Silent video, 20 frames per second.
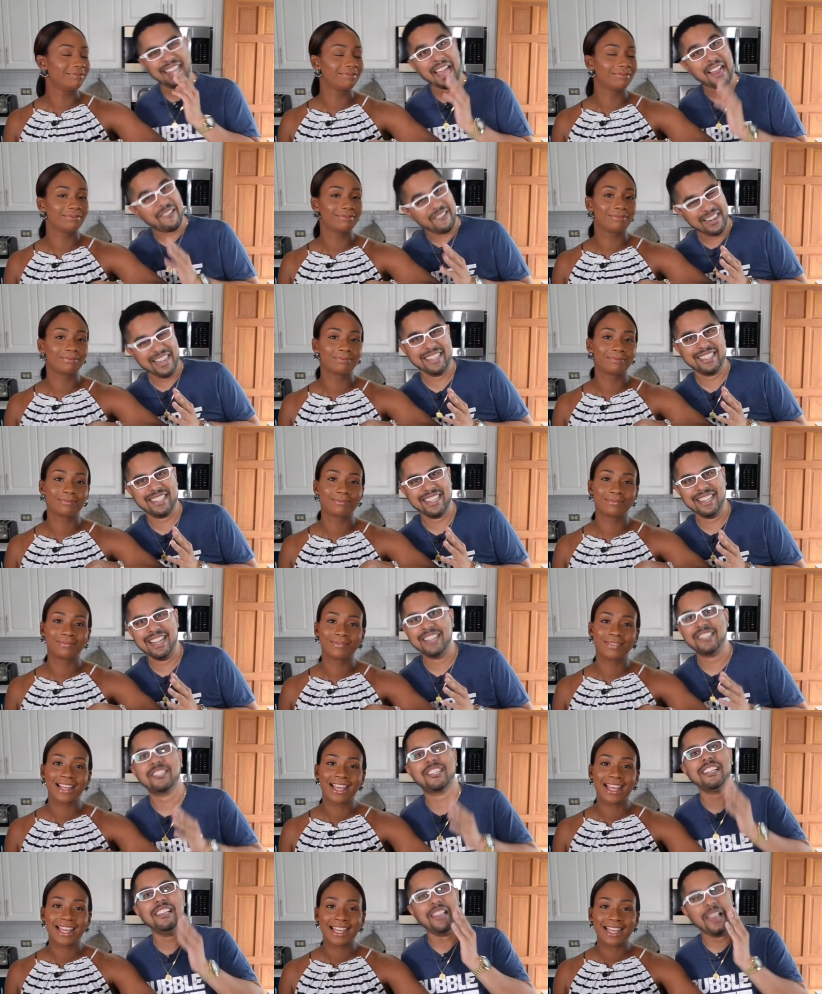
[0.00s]
Speaker 1: like when I say
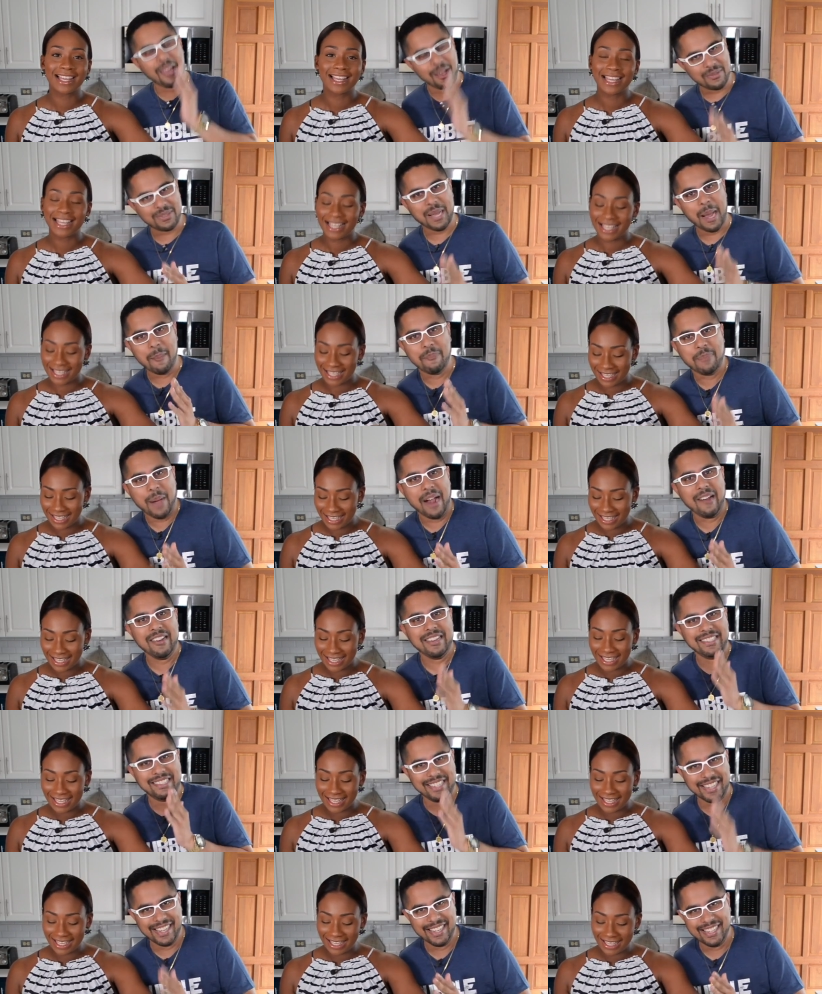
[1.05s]
that. She loves her
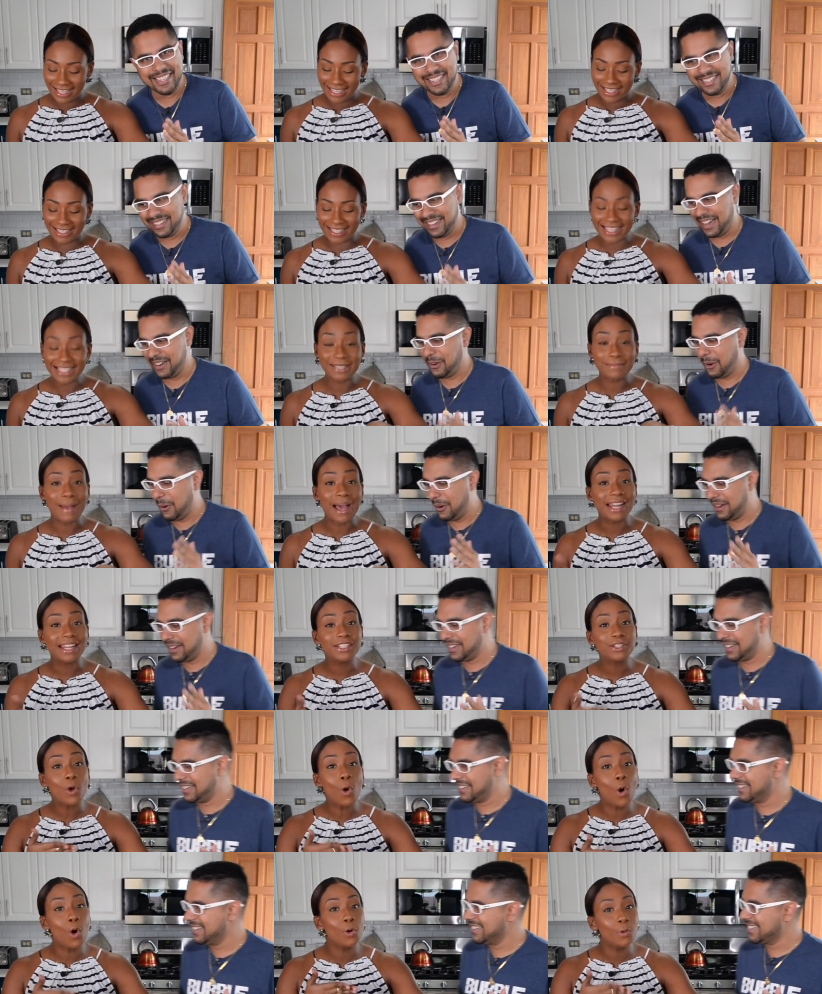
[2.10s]
parrot dearly. This and man
Speaker 2: is
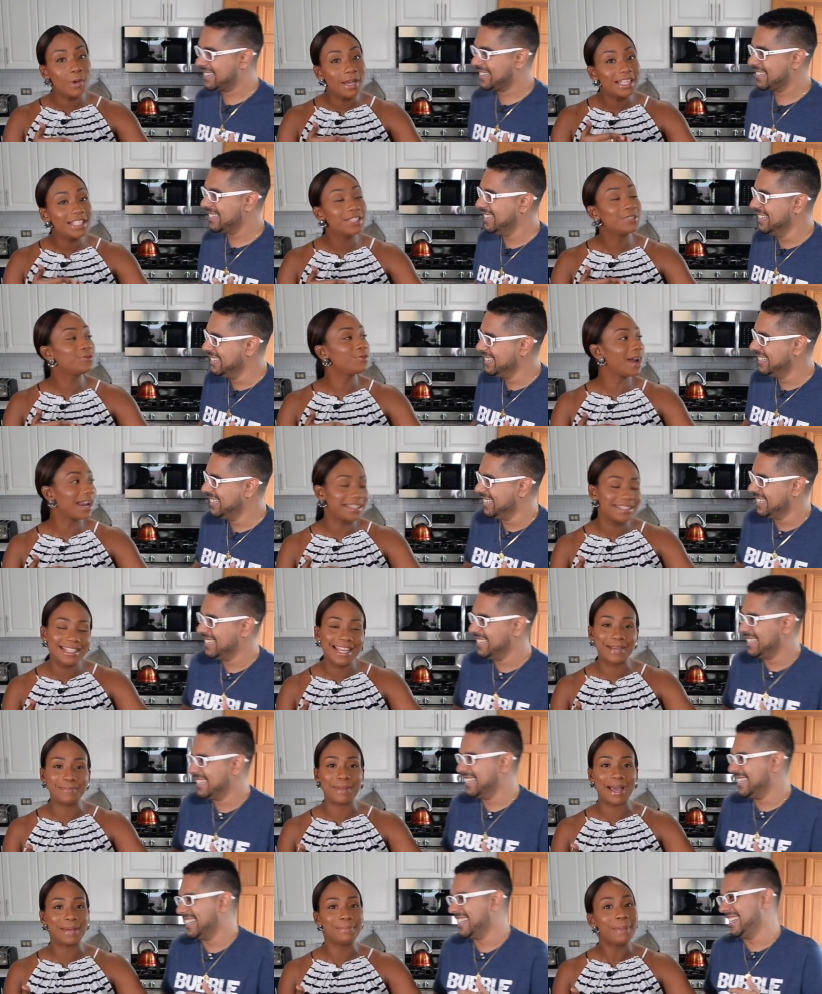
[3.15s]
always
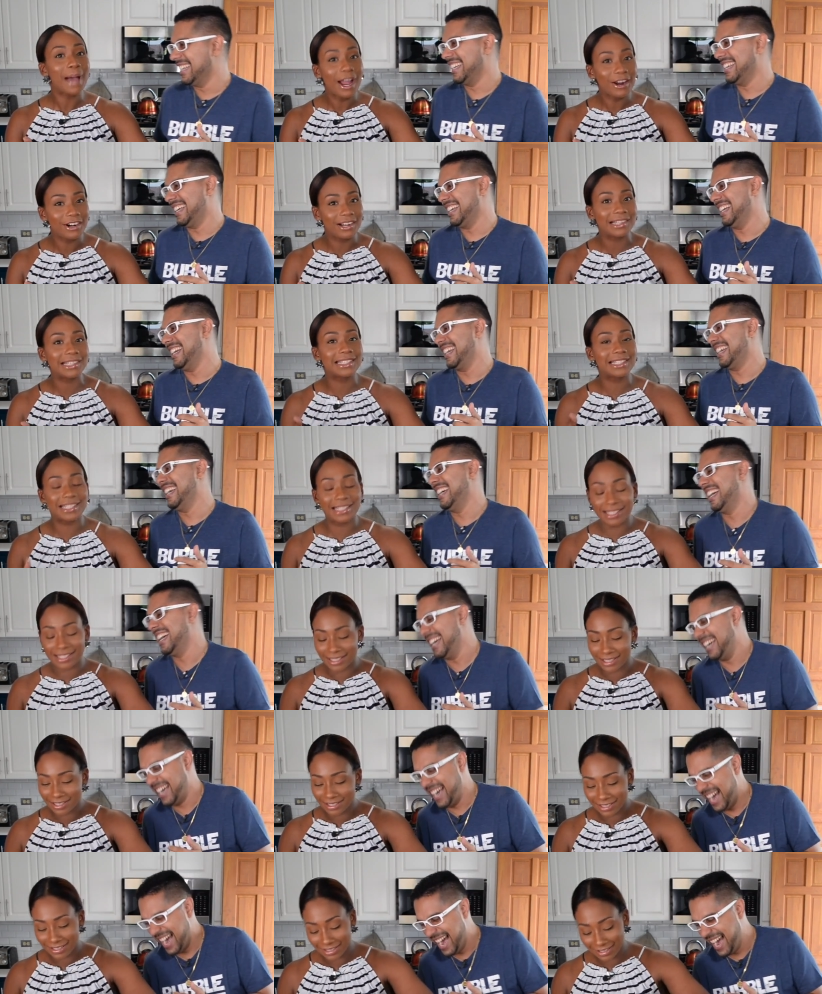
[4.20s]
threatening my parrot.
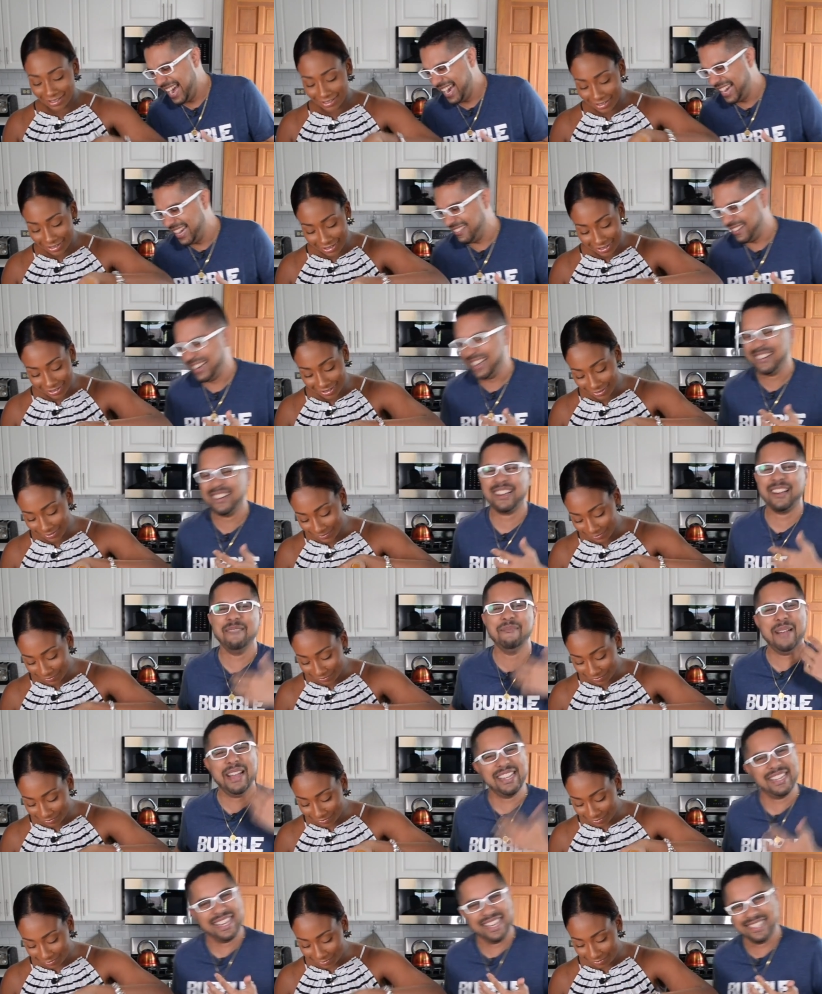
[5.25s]
Speaker 1: Kijk, kom
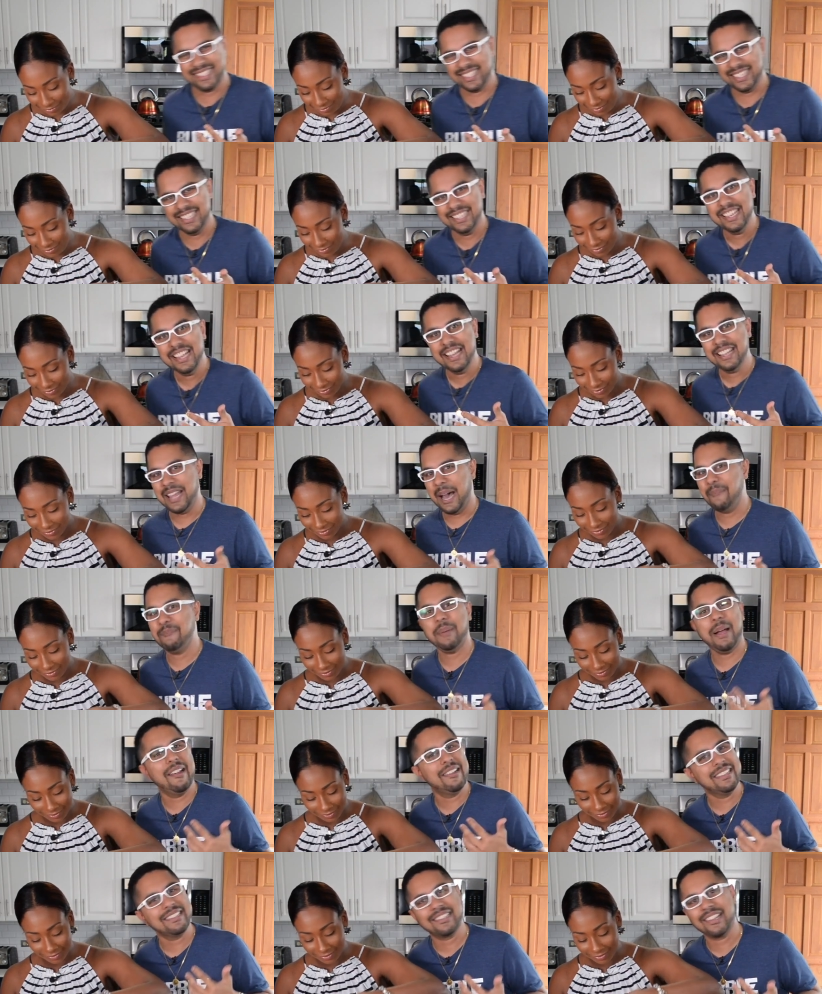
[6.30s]
bij Cassie. Dat
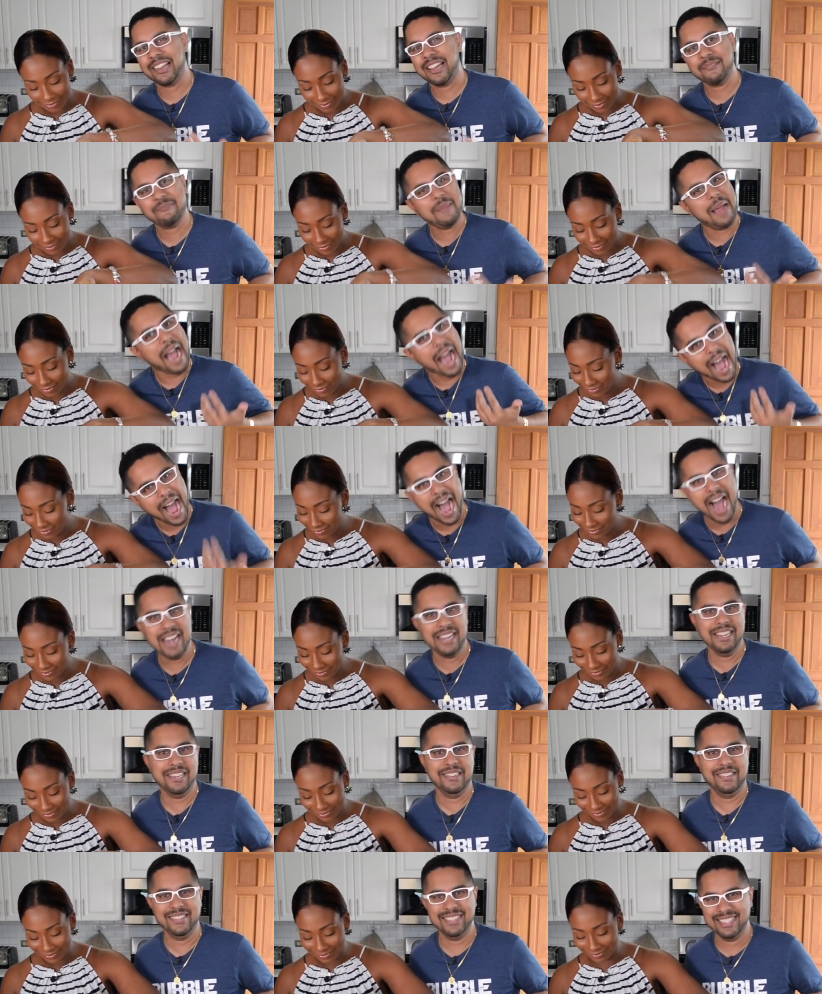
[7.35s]
paard is lekker met hard
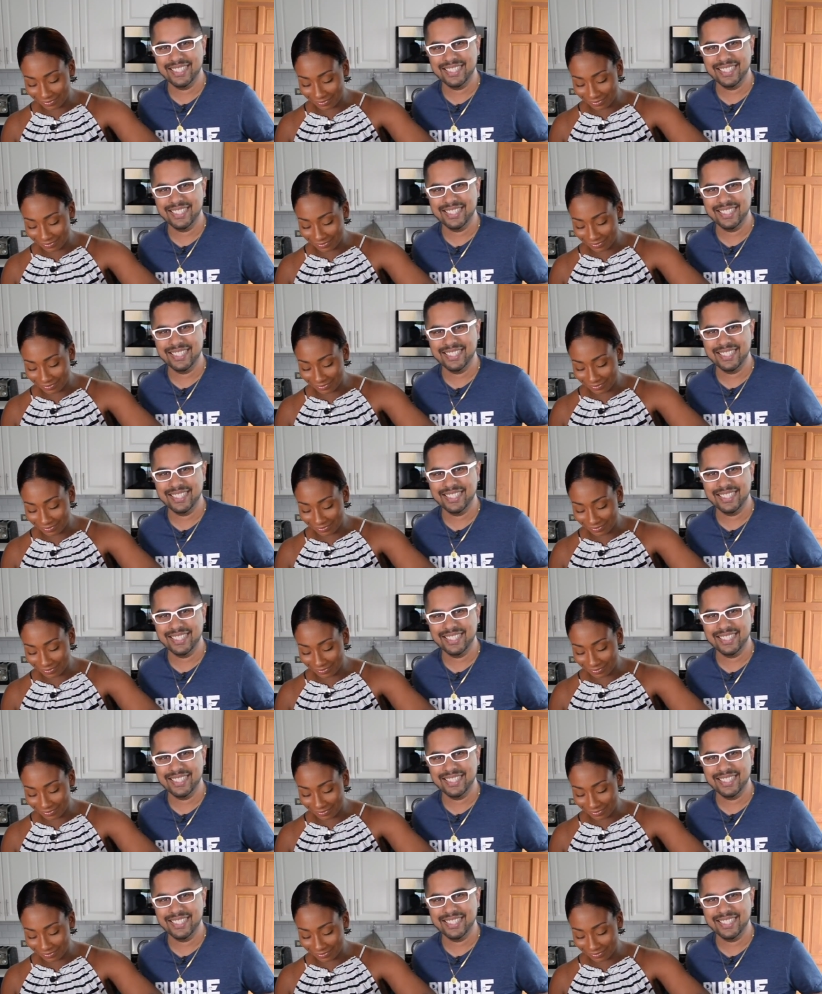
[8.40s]
in.